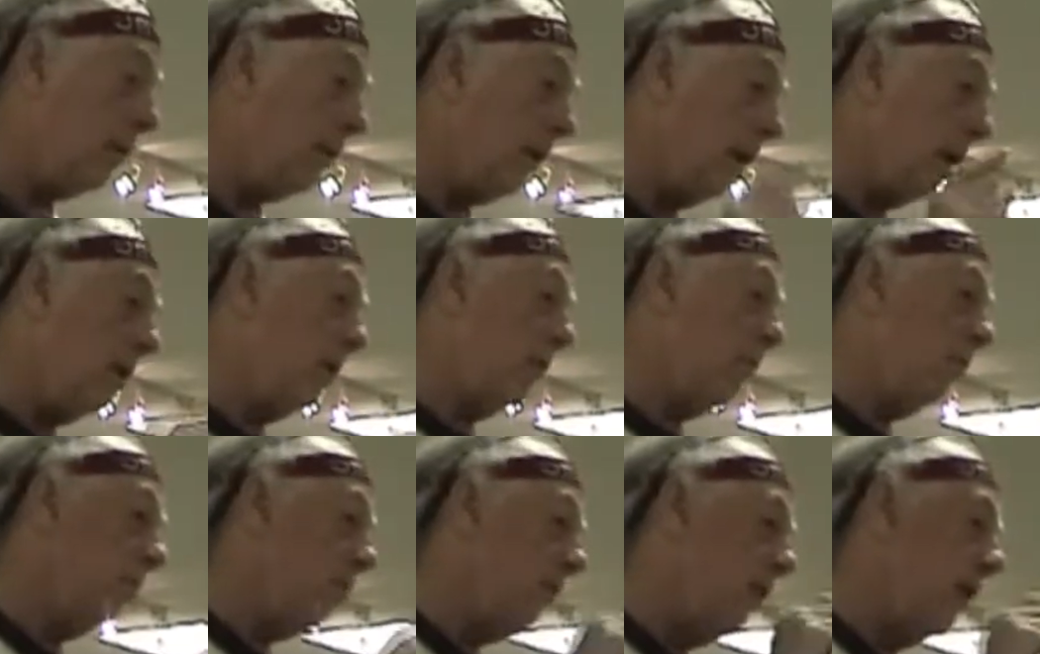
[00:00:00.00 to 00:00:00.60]

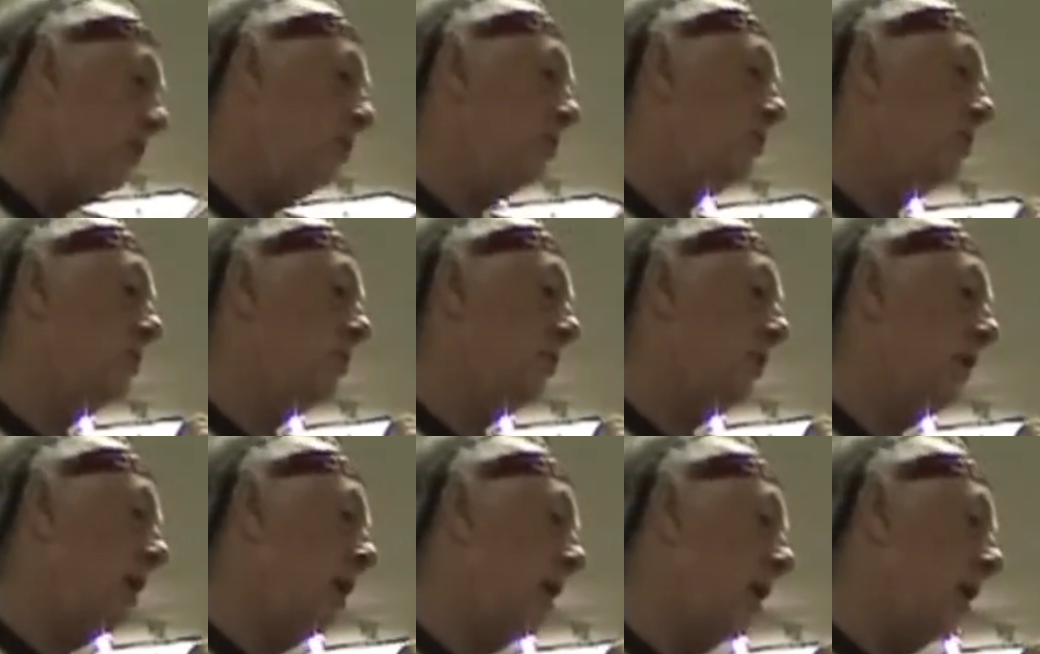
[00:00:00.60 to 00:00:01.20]
In Ranger
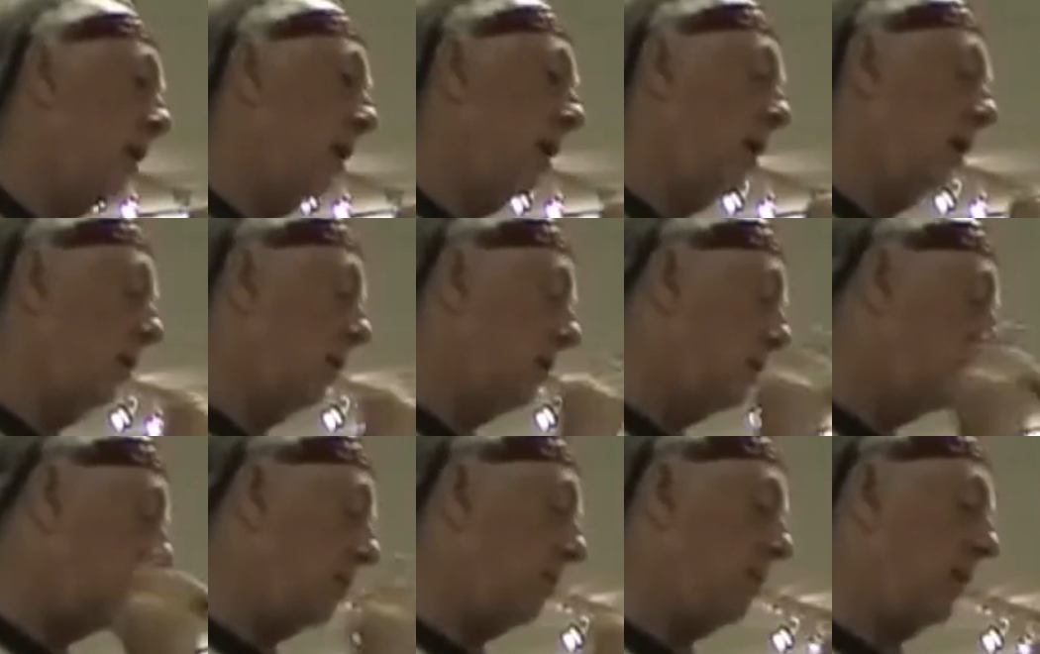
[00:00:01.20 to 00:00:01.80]
training,
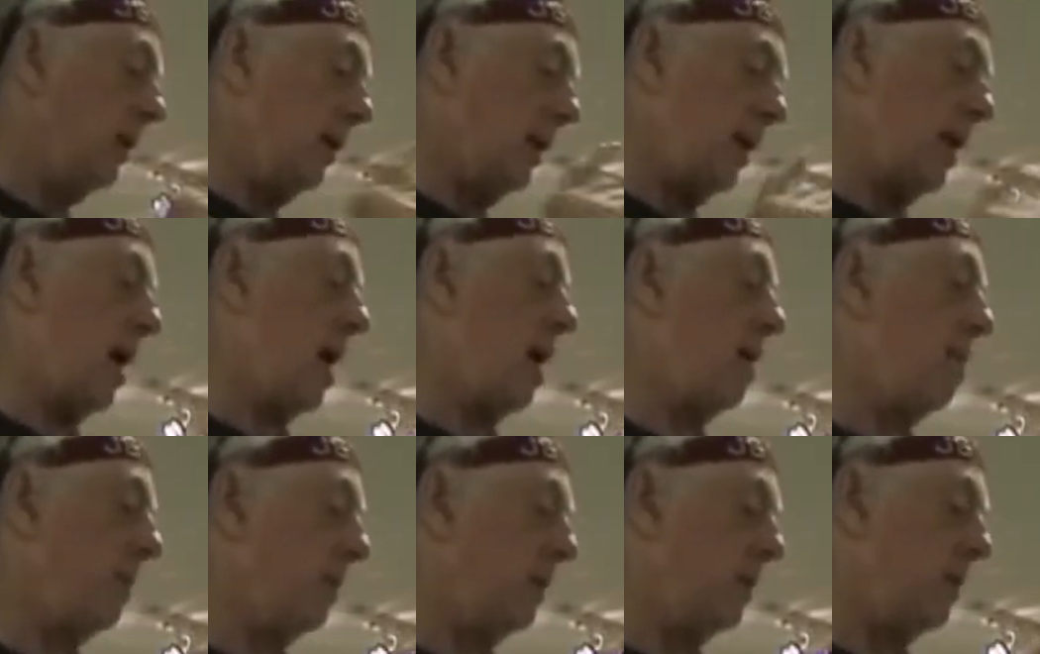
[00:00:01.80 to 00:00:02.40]
something had
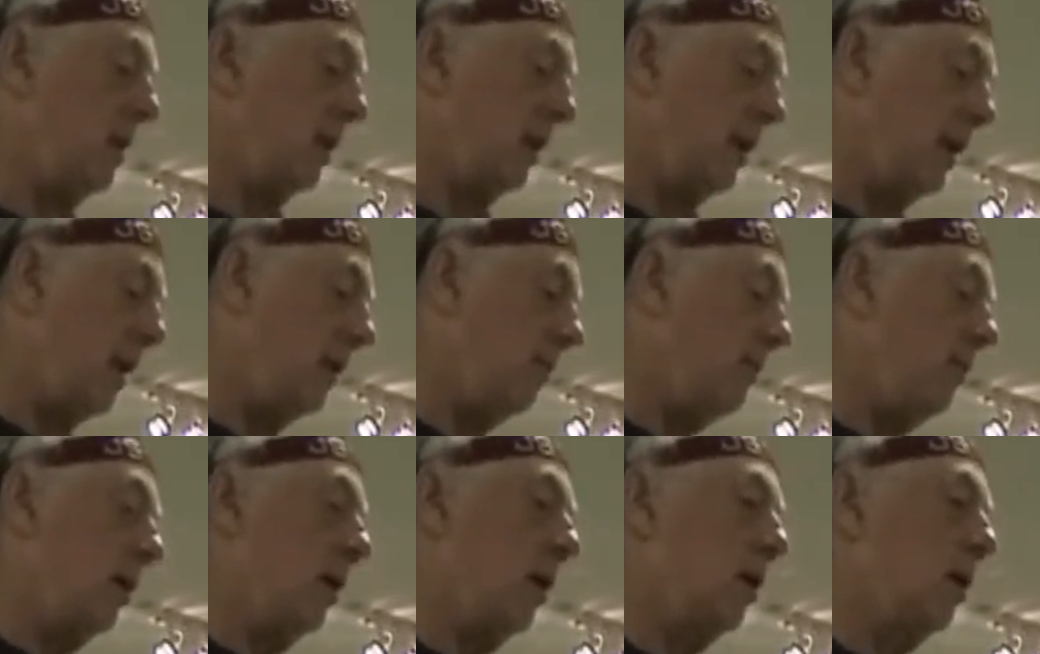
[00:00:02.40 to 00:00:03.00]
happened that
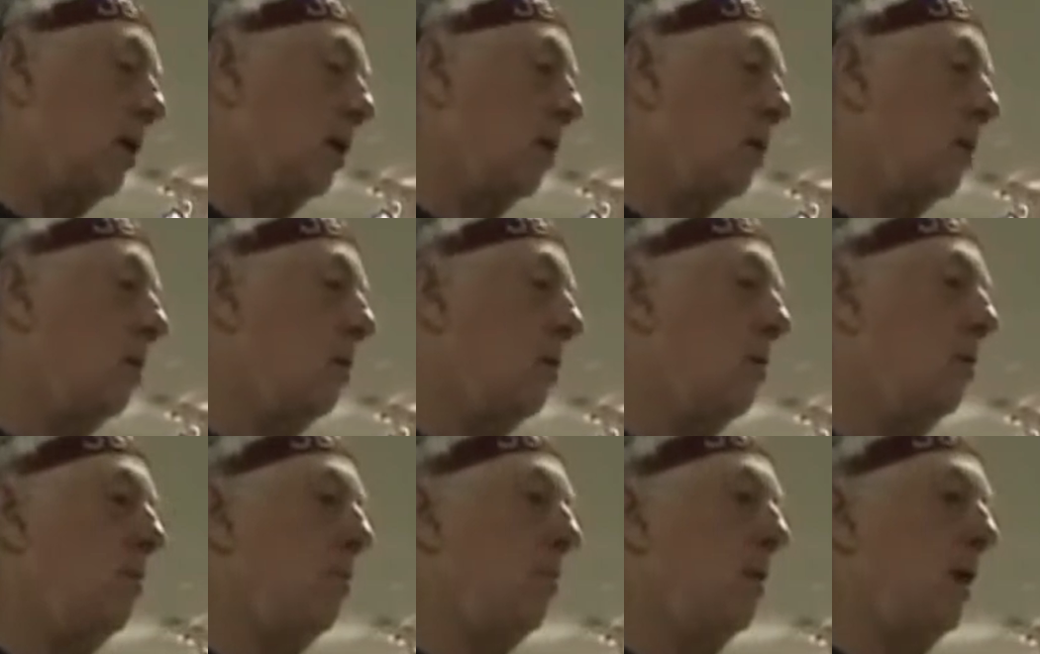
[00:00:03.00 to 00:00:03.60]
gave me a
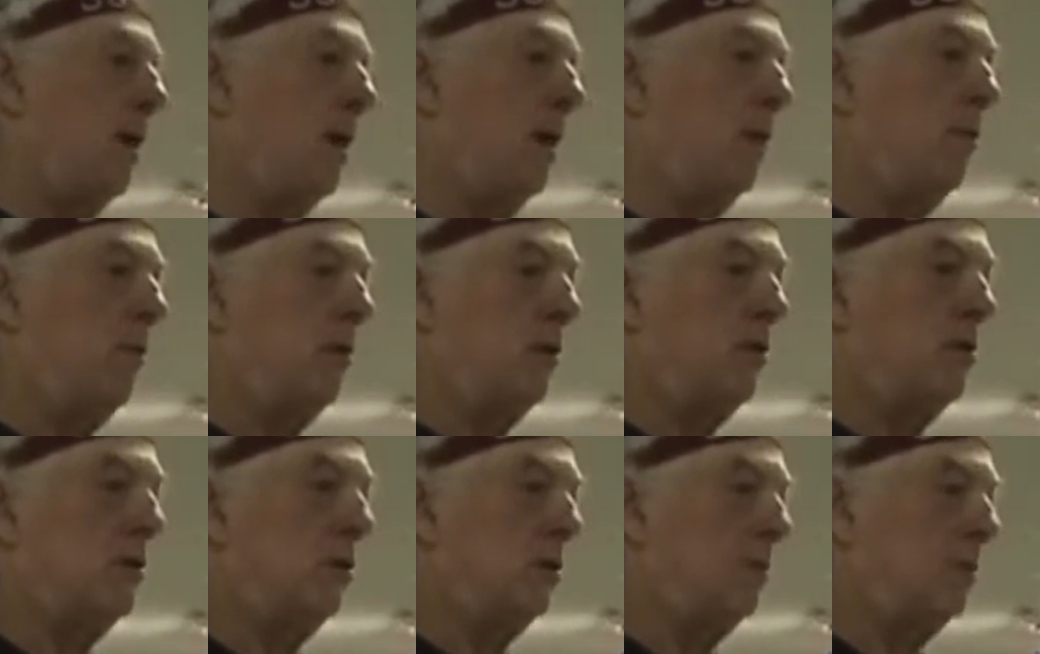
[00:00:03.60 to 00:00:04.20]
clue, but I
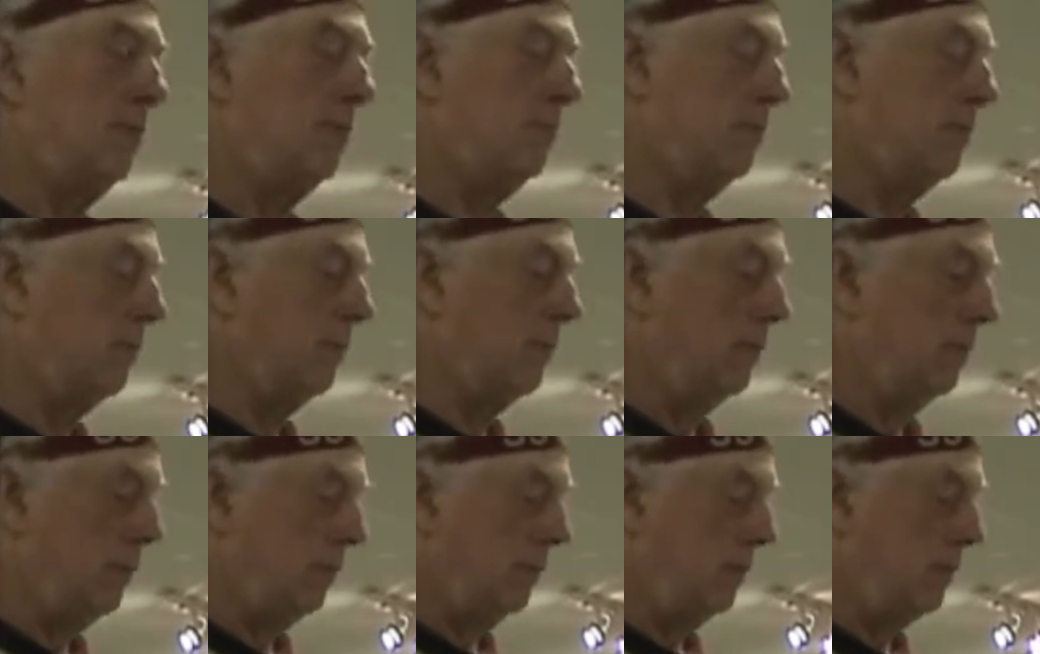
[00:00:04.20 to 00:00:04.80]
wasn't
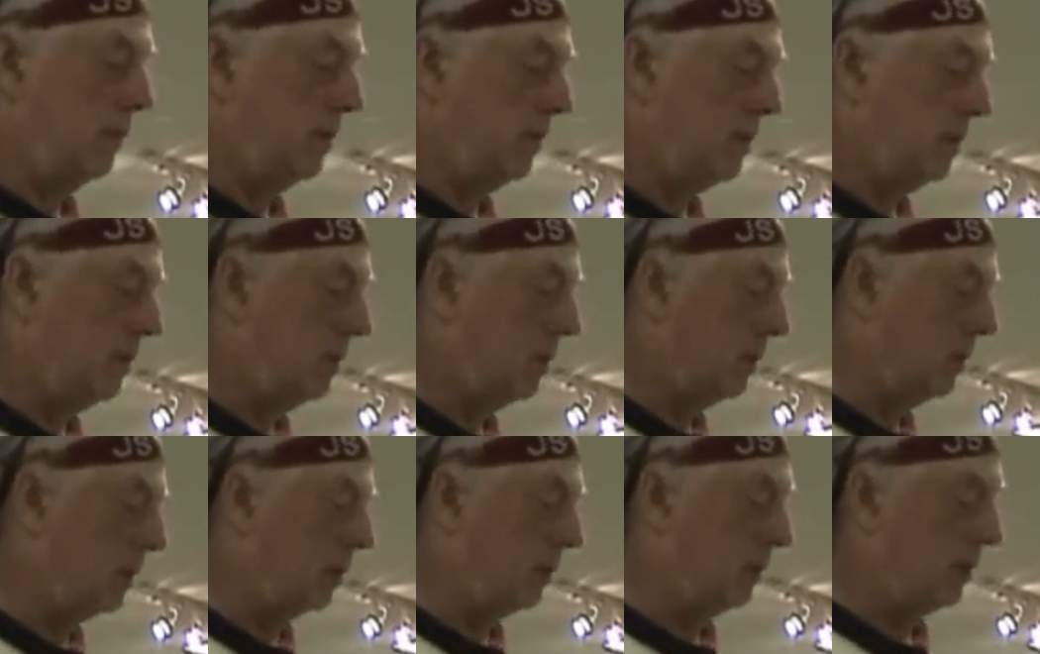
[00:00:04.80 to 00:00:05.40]

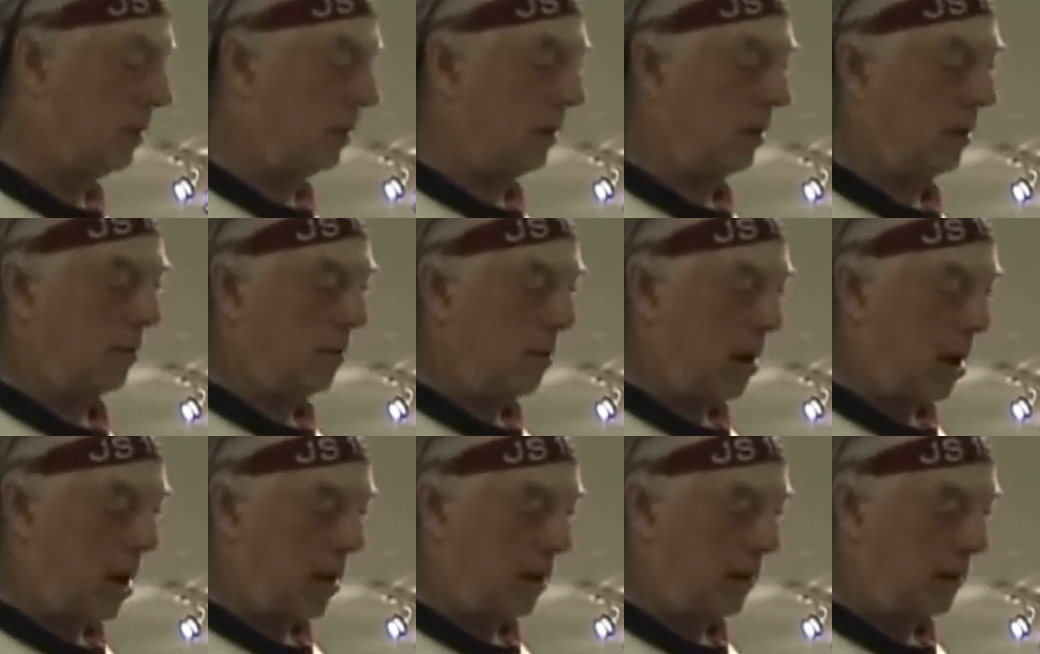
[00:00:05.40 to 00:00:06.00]
clear
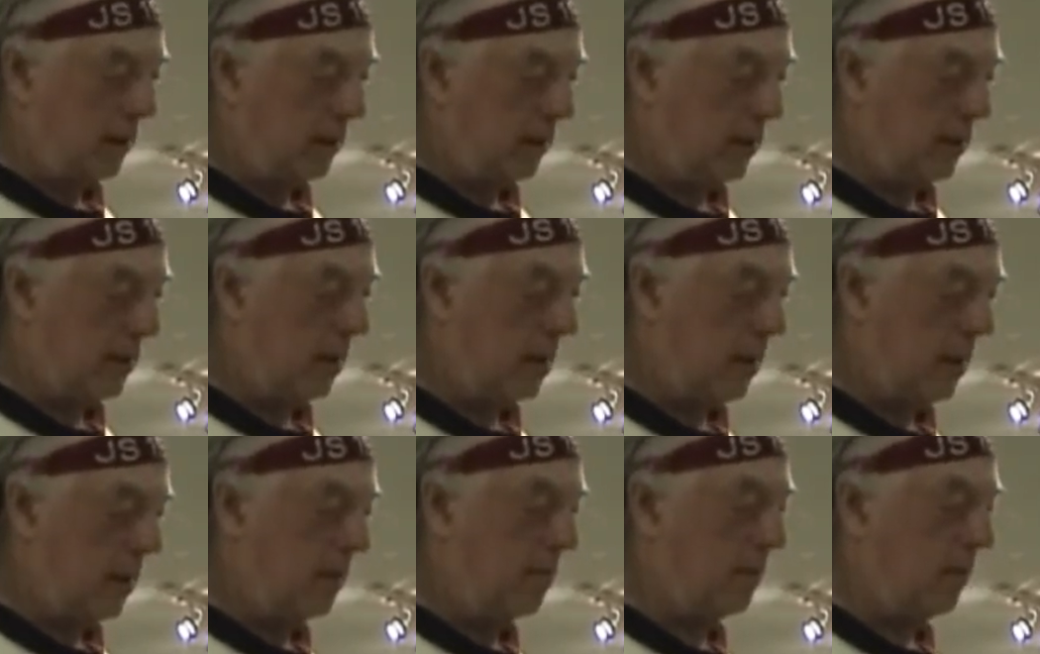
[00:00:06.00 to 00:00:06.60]
about it at the
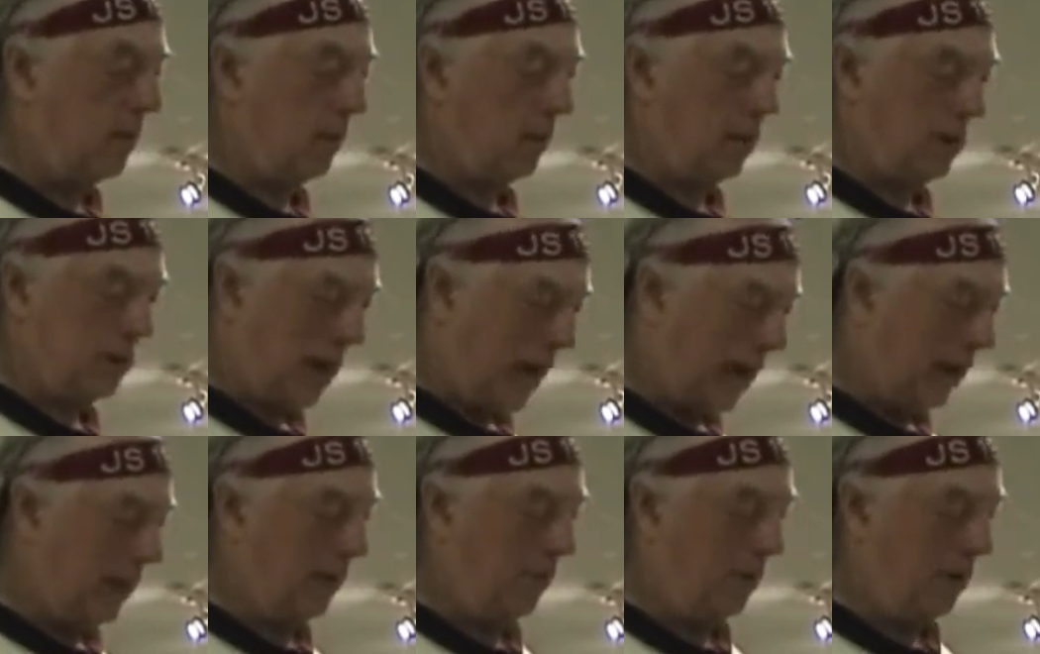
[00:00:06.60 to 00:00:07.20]
time,
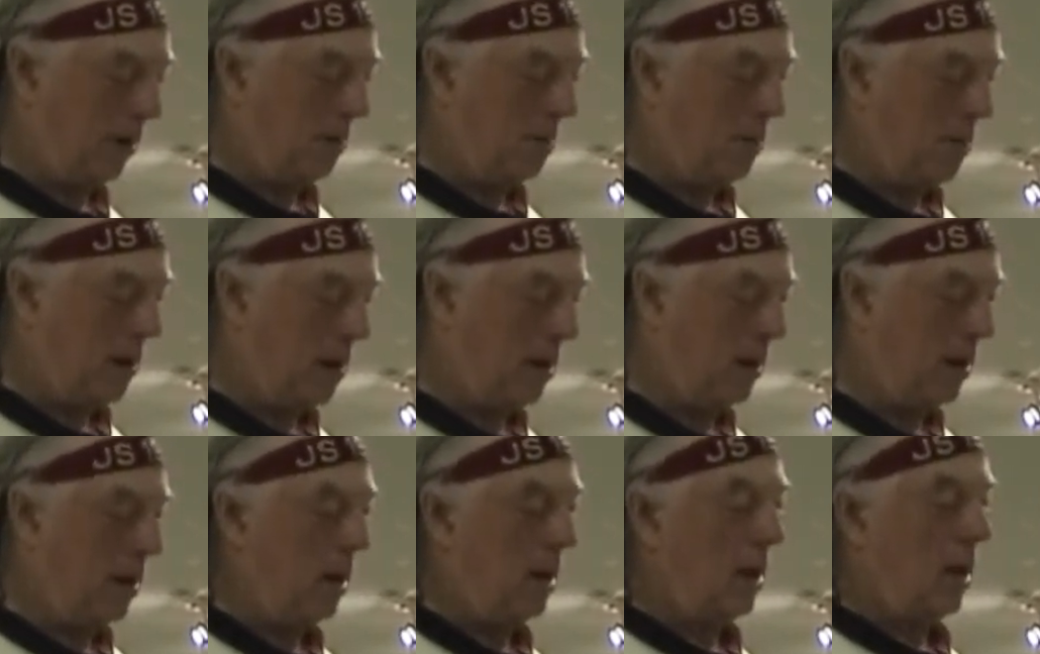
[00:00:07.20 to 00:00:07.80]
exactly what it
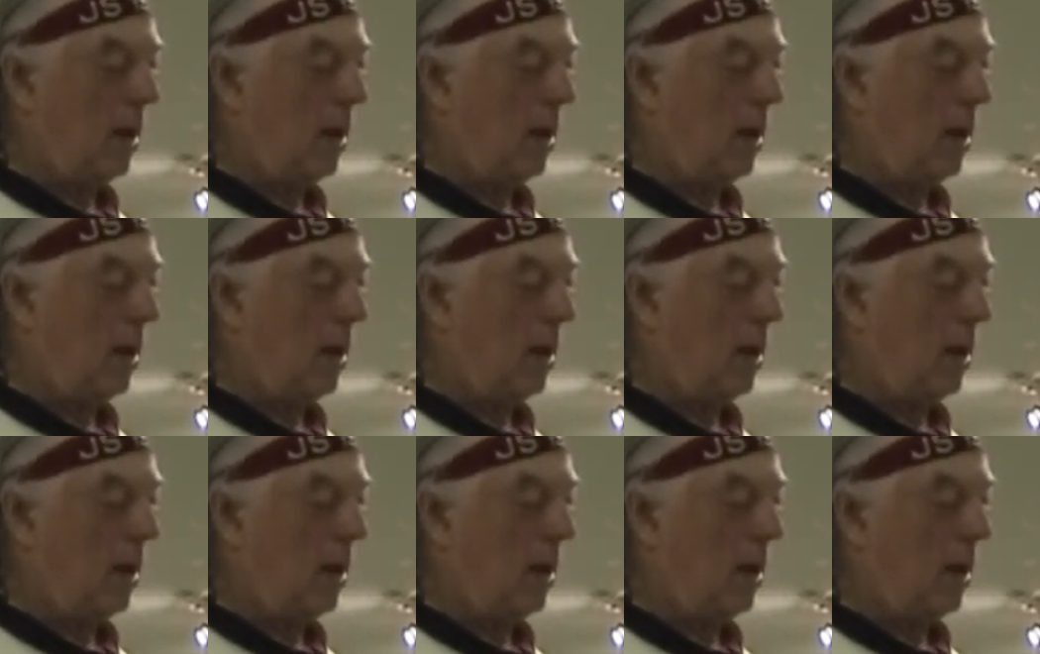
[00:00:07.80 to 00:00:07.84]
meant.